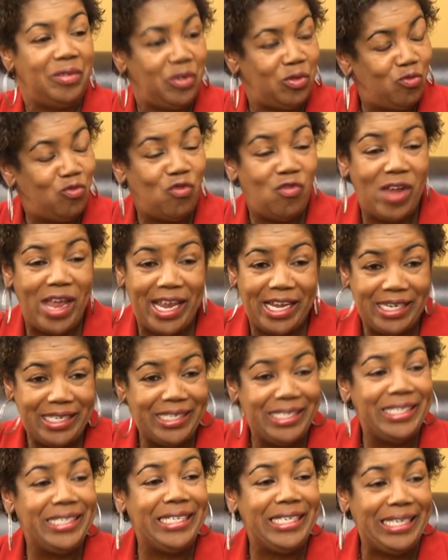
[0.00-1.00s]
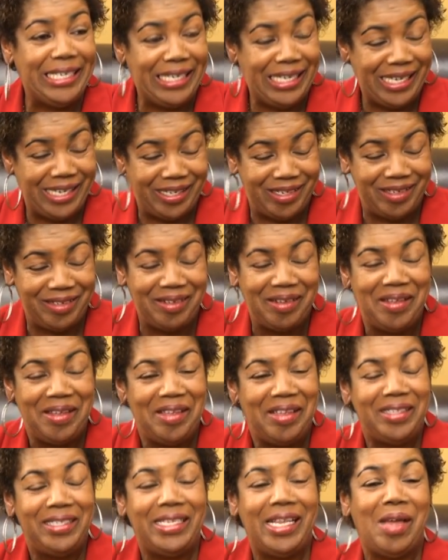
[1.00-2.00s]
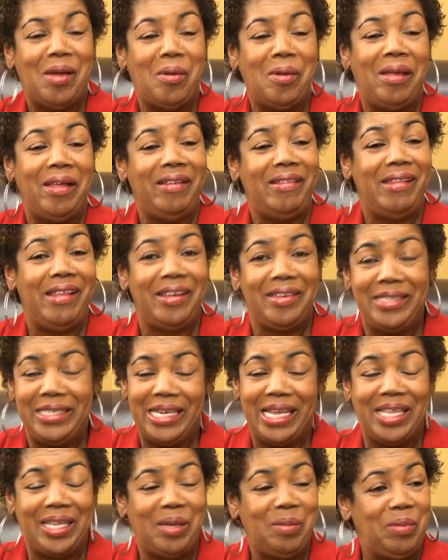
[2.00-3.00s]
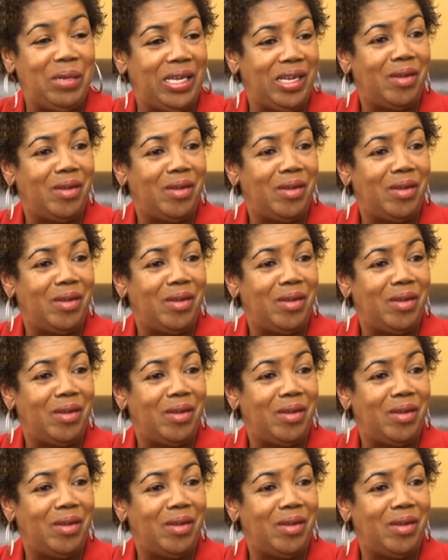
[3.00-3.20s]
Ready to eat. So, and they're telling me,